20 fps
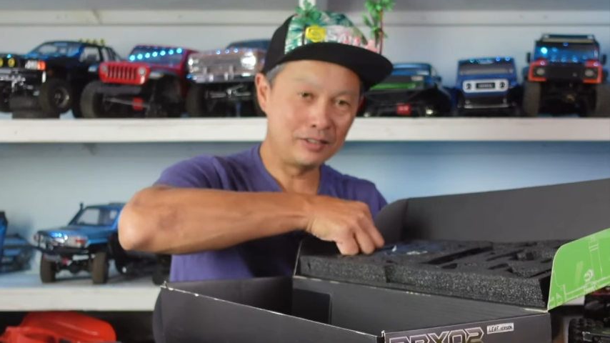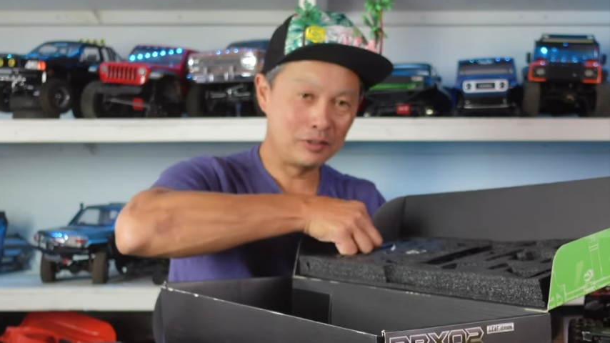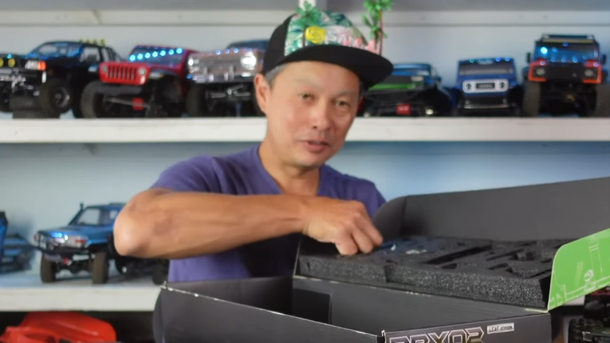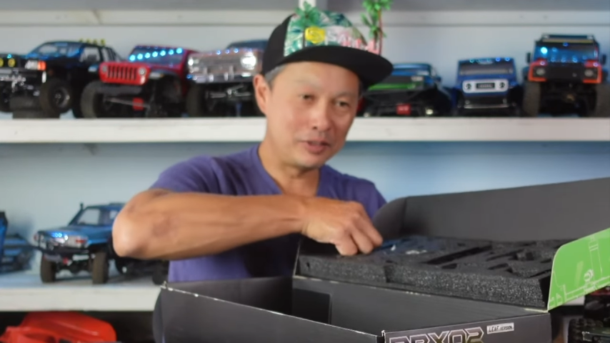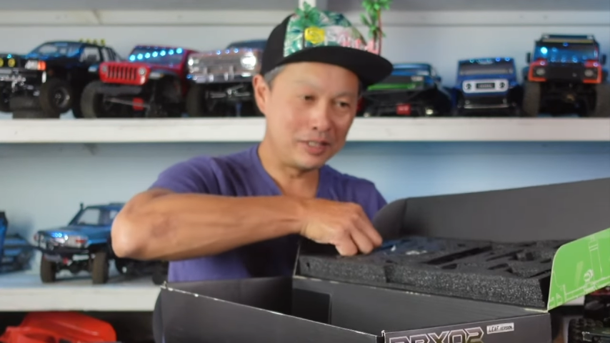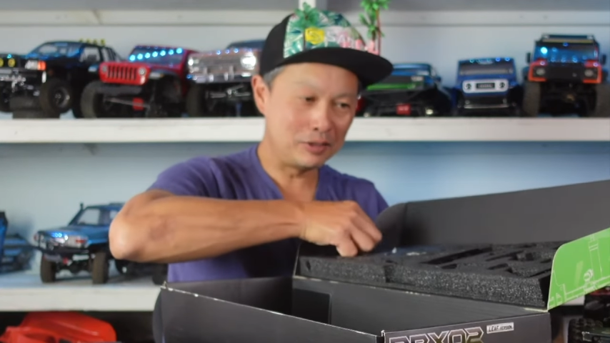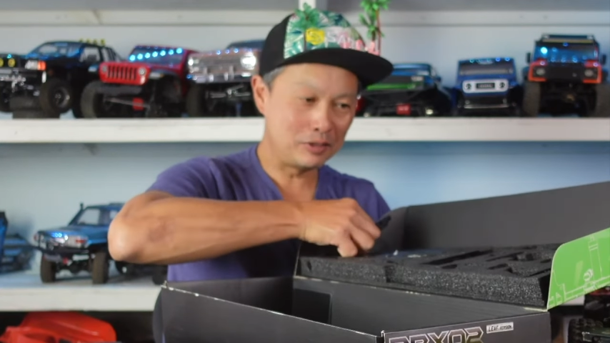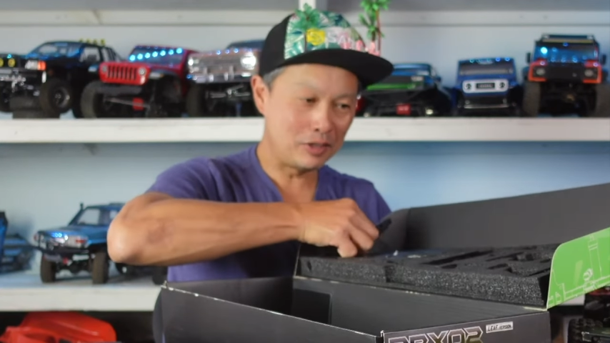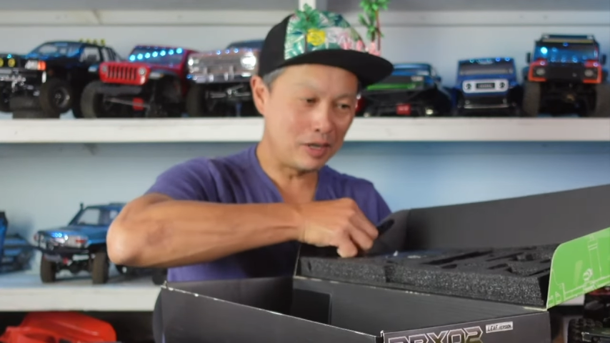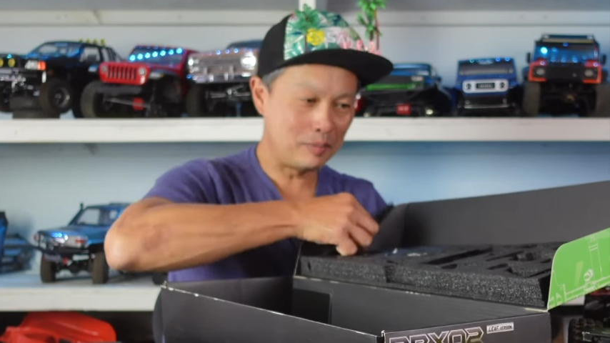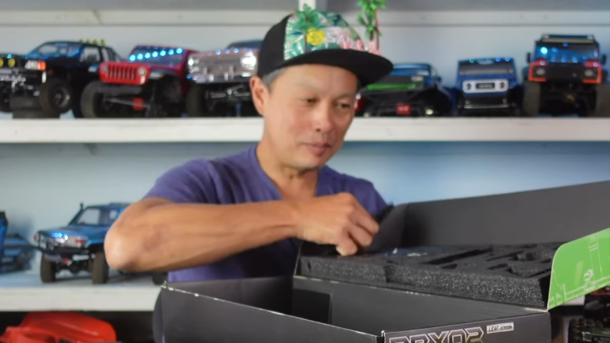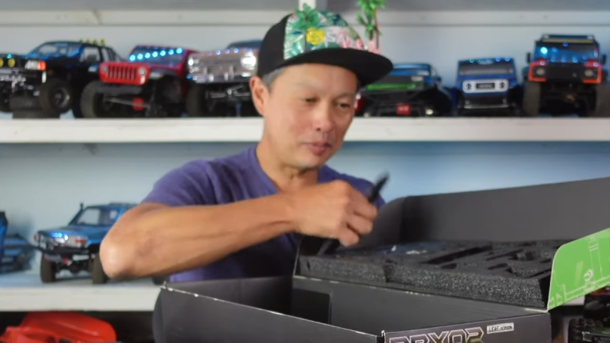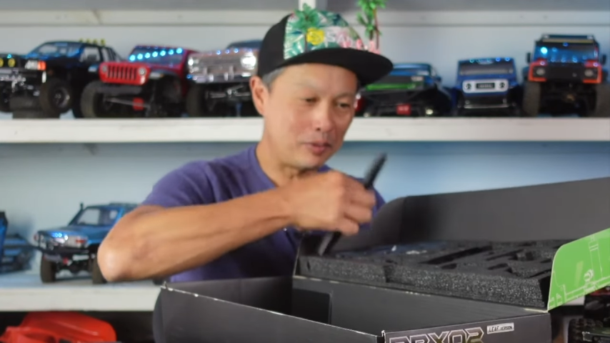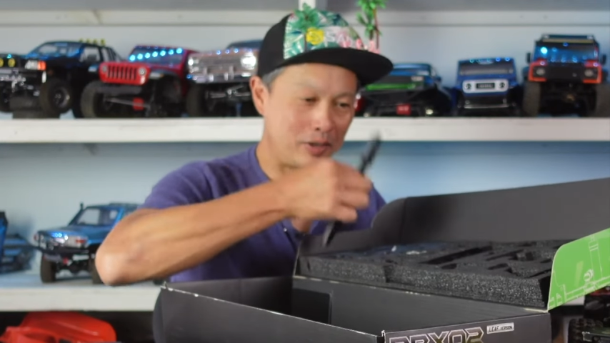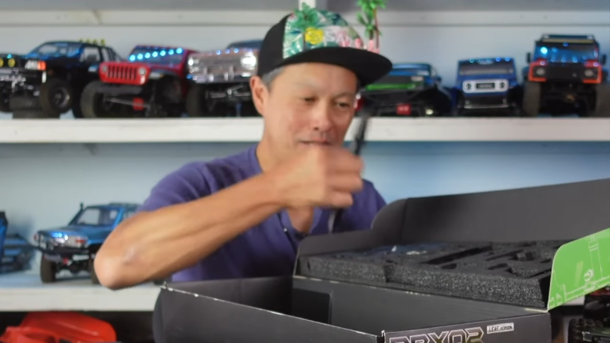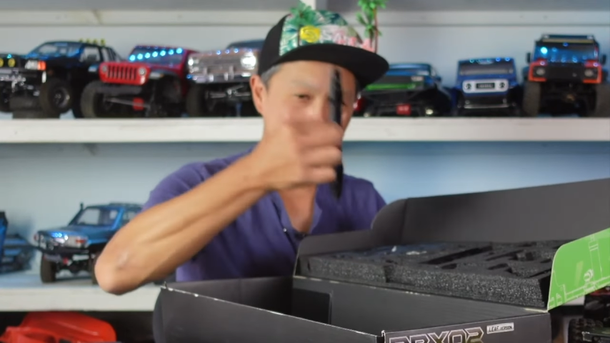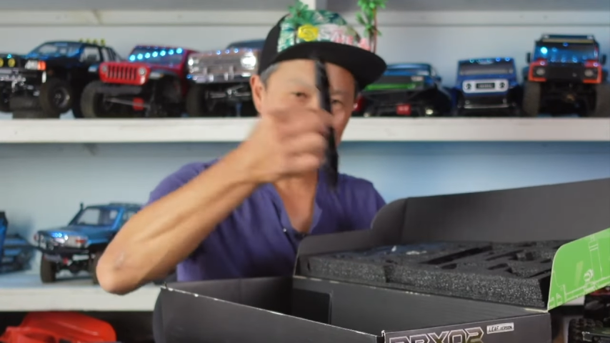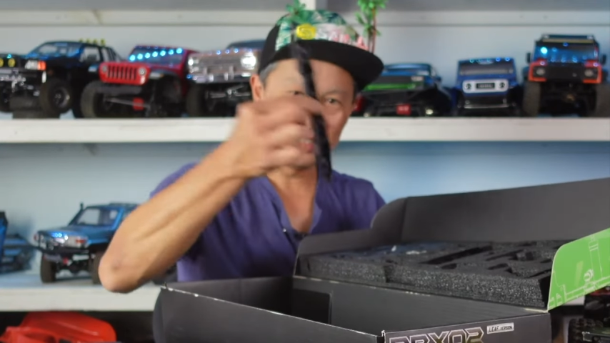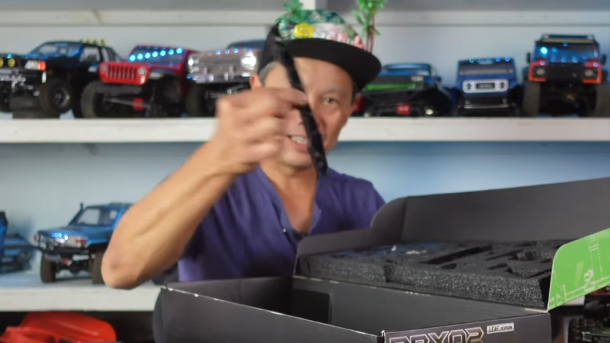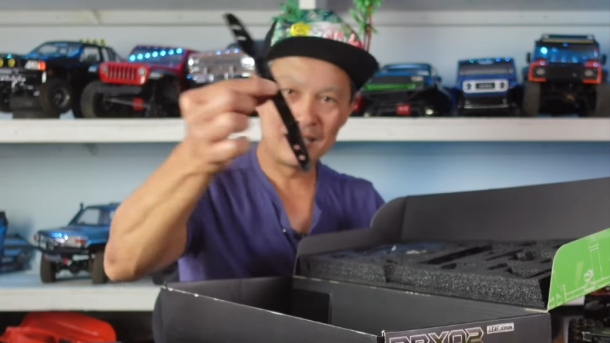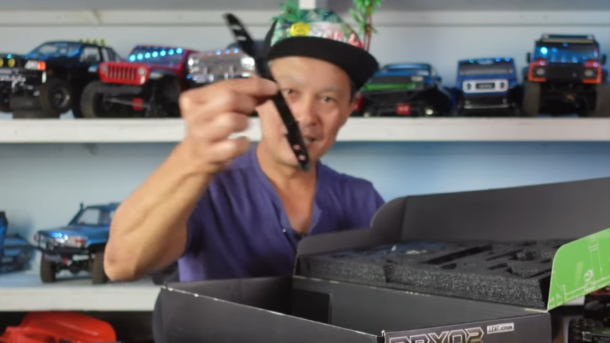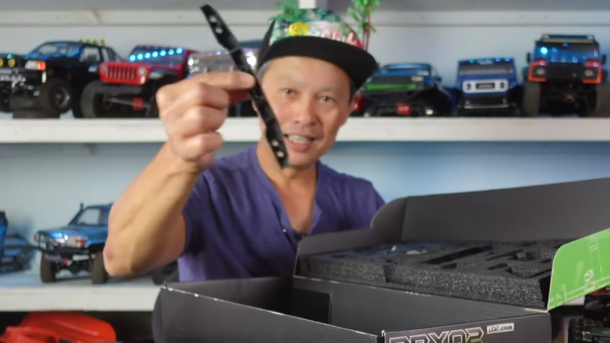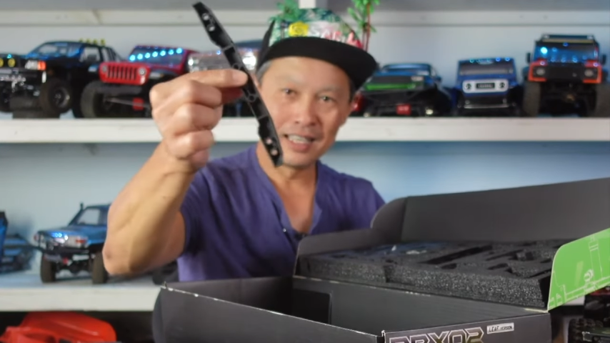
no need to upgrade